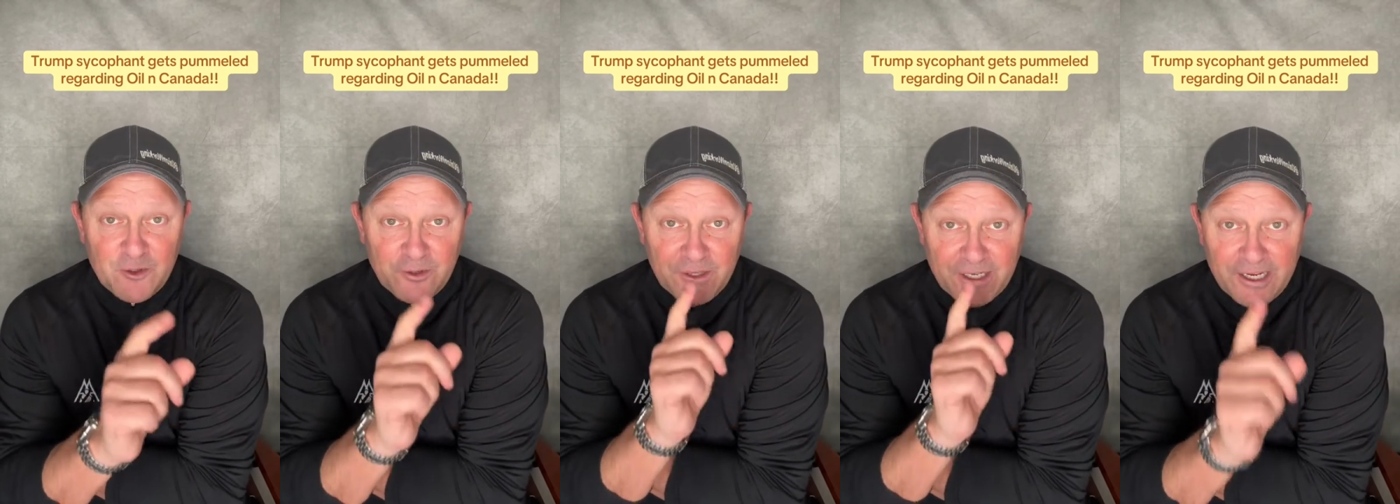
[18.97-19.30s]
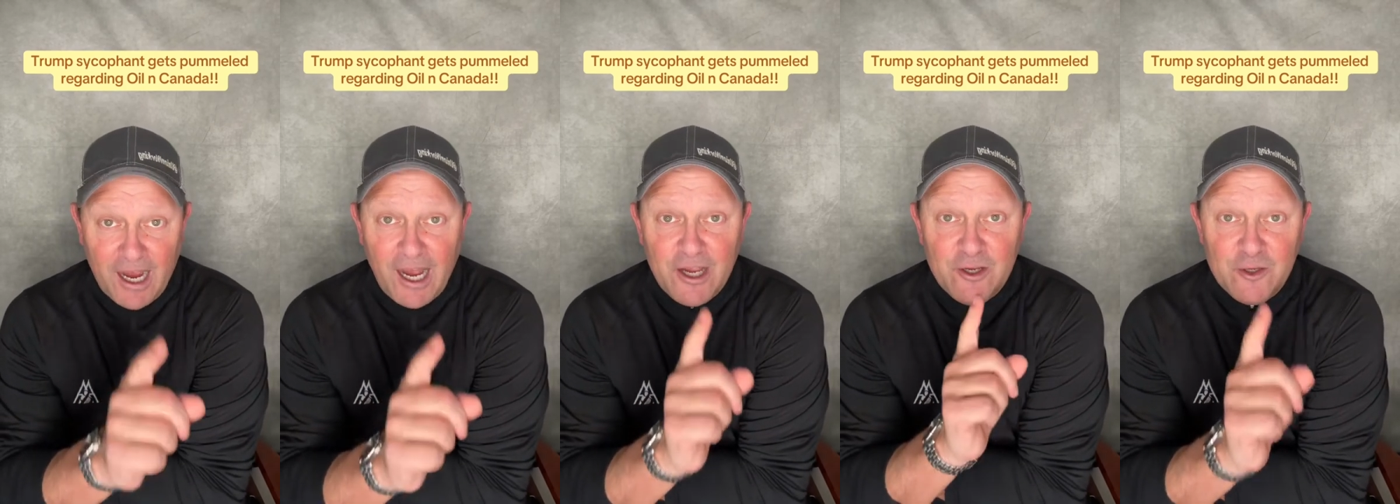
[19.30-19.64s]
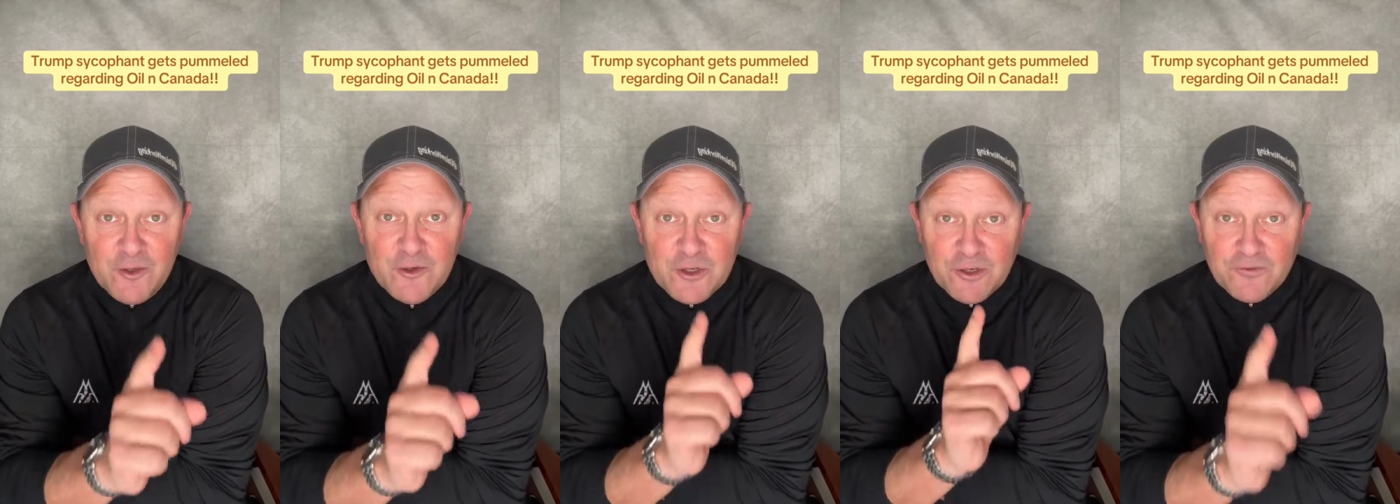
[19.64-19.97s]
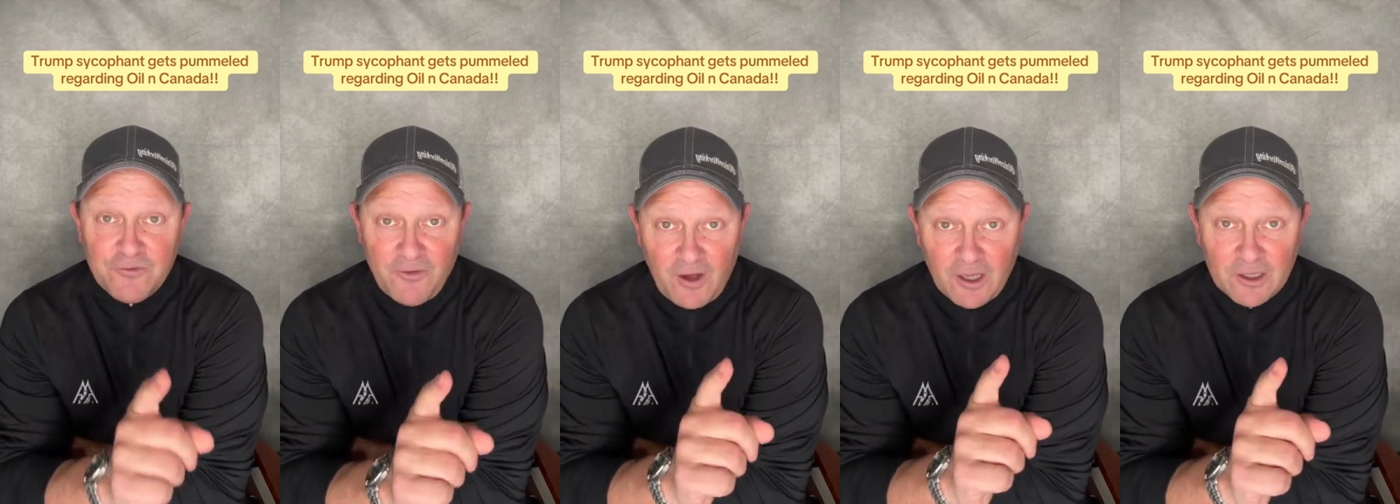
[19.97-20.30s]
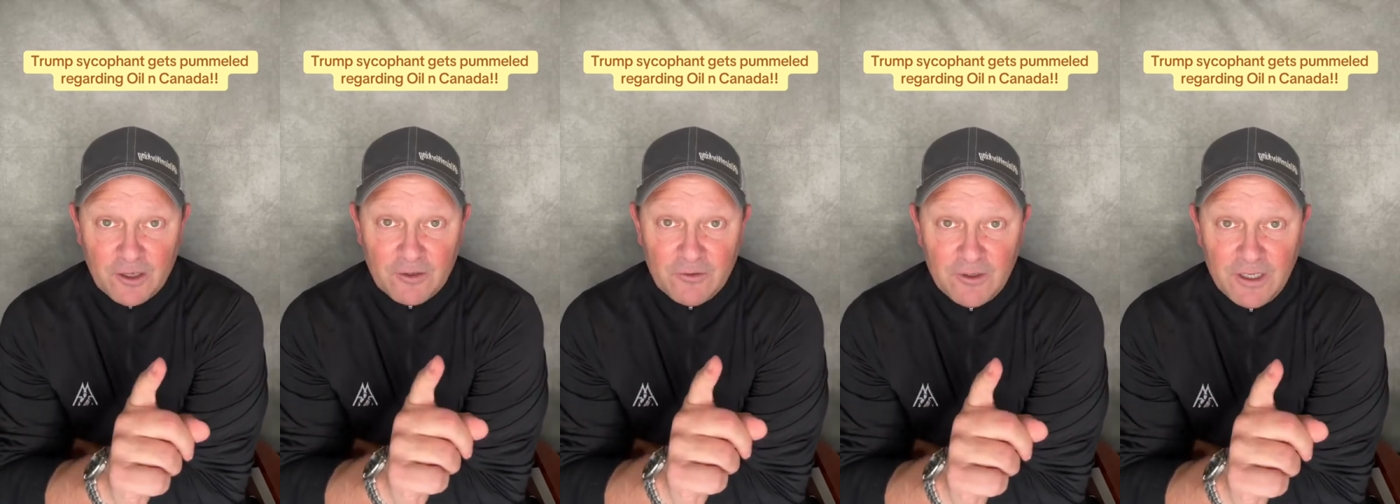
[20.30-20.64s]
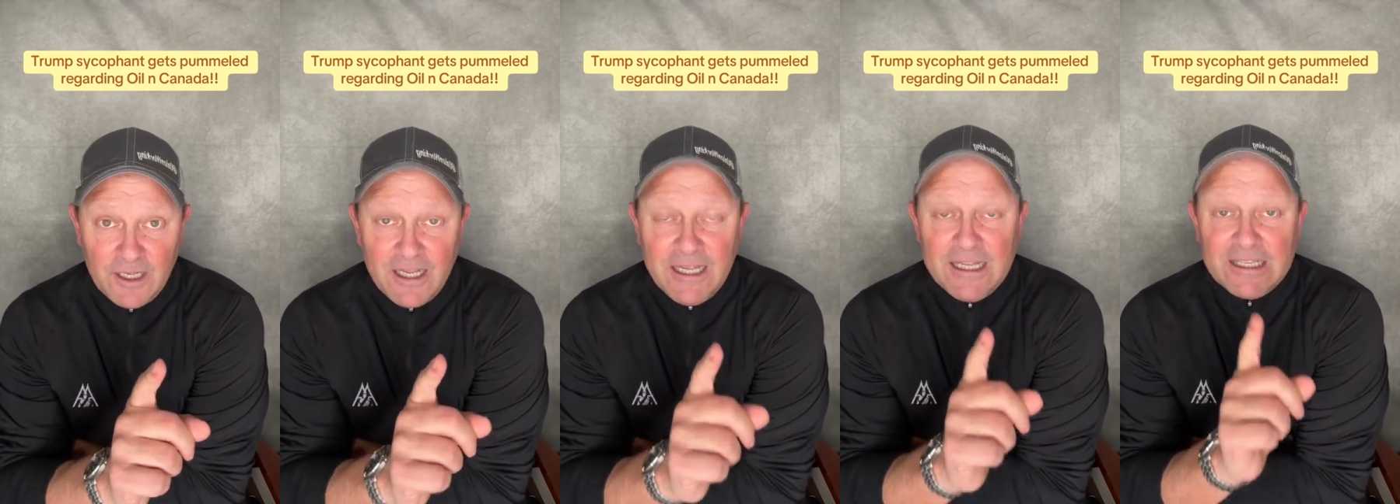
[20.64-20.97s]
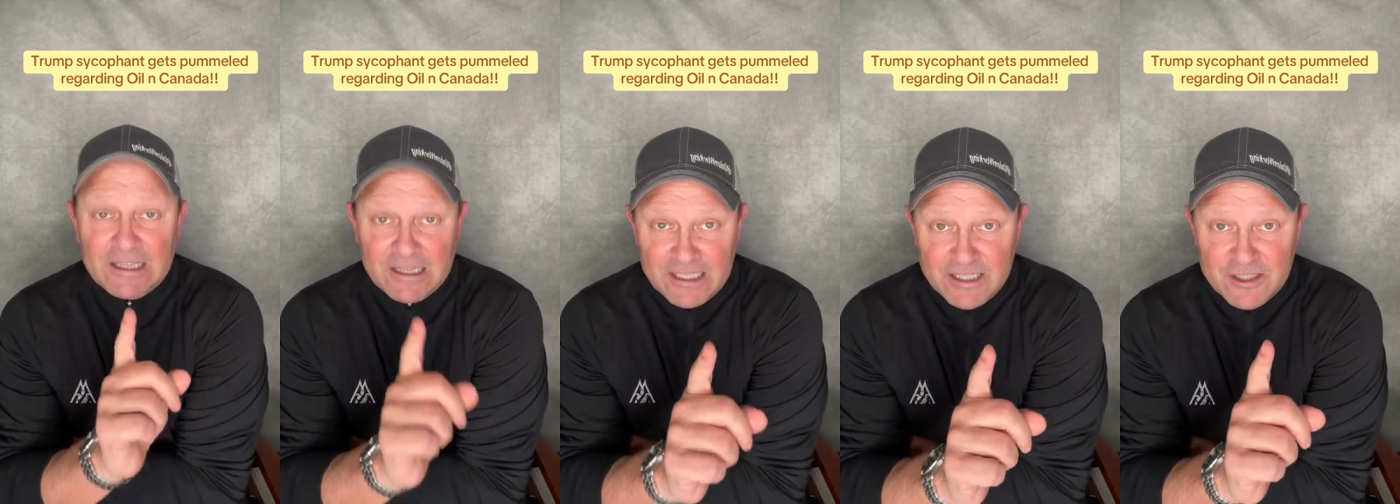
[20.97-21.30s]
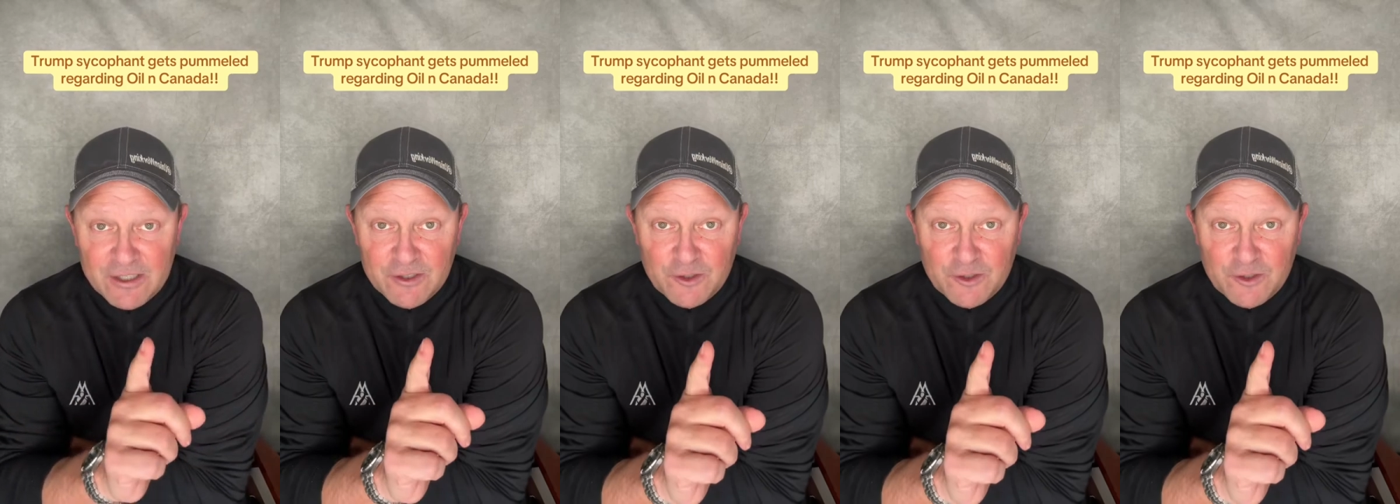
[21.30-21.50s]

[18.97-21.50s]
And the guy you should follow, listen